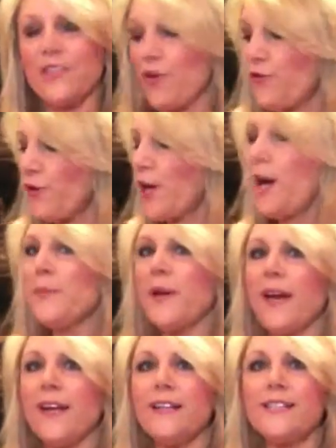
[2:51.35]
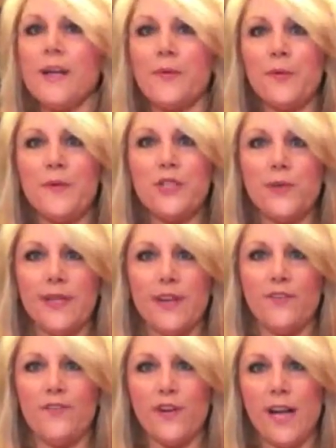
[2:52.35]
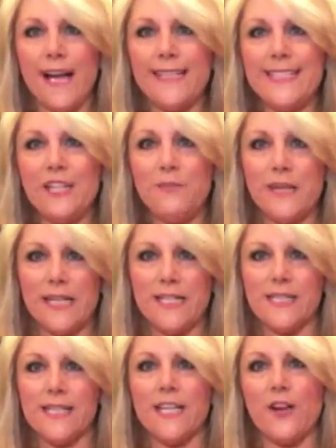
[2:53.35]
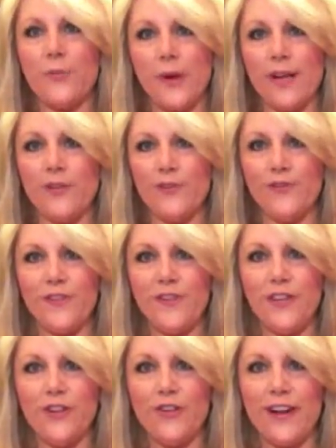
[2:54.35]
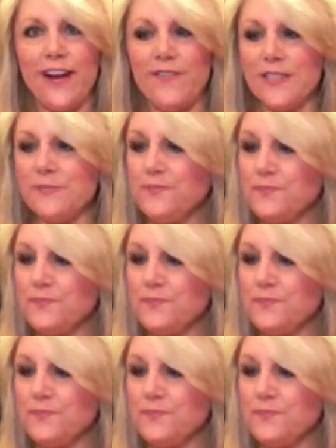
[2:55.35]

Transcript: So for cupcakes, I'm going to be doing them for 19 minutes in a 350 degree oven.